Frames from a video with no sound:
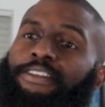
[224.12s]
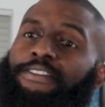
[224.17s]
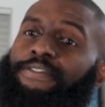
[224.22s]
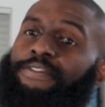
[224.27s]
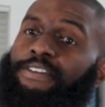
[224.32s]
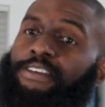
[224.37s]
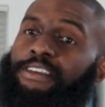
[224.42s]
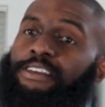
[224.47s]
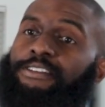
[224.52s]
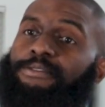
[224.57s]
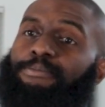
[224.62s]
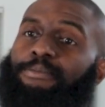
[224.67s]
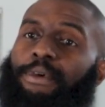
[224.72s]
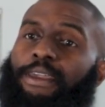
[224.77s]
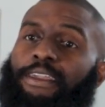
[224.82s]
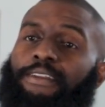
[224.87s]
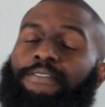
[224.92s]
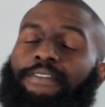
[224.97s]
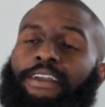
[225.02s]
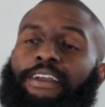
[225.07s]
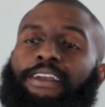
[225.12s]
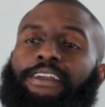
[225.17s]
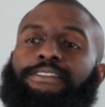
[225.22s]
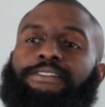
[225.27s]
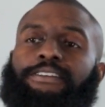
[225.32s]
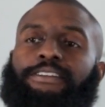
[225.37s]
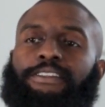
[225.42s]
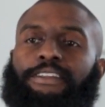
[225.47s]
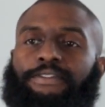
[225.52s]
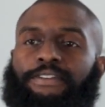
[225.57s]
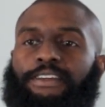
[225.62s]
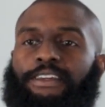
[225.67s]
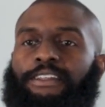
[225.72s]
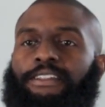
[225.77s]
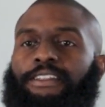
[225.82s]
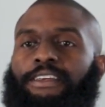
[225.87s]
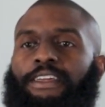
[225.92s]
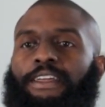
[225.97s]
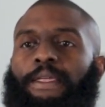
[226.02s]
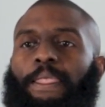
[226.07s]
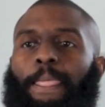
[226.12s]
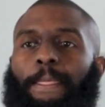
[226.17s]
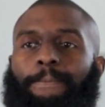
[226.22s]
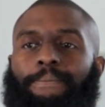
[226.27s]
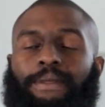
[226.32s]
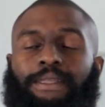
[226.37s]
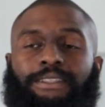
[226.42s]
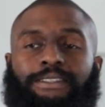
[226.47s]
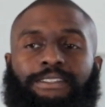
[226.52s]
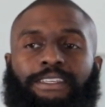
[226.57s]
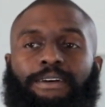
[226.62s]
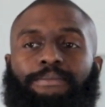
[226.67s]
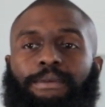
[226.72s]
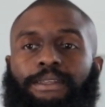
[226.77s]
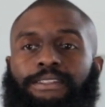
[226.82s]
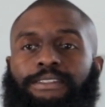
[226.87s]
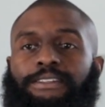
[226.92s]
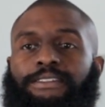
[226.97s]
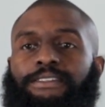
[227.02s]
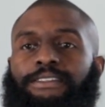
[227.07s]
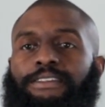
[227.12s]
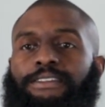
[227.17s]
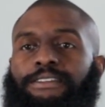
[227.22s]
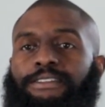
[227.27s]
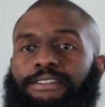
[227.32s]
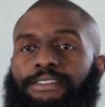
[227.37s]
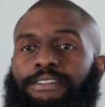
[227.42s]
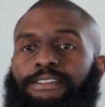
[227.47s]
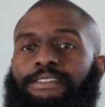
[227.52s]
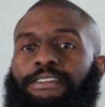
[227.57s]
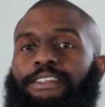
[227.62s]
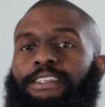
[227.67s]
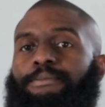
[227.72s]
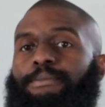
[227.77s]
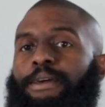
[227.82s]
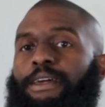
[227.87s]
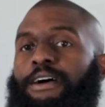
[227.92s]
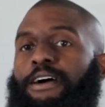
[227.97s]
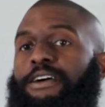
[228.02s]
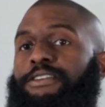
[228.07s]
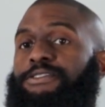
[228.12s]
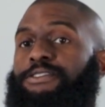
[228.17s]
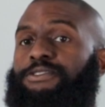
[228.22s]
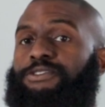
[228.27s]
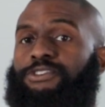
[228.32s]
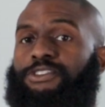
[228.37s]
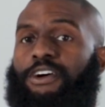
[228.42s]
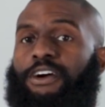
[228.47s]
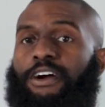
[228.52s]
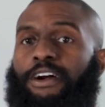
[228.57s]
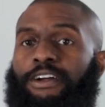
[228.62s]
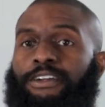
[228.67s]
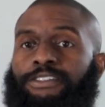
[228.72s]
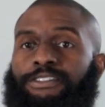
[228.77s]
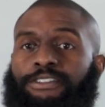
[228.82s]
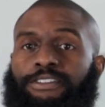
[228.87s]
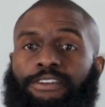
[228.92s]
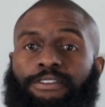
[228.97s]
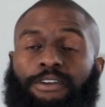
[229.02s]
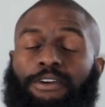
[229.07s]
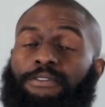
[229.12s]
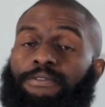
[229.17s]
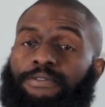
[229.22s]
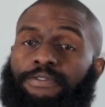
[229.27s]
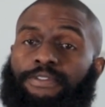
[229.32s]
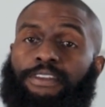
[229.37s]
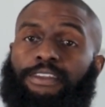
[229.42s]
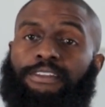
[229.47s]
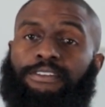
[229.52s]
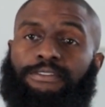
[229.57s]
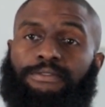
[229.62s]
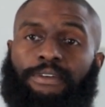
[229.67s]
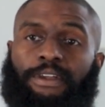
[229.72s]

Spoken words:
the fees may vary significantly. In some instances, the city may also charge their own fees,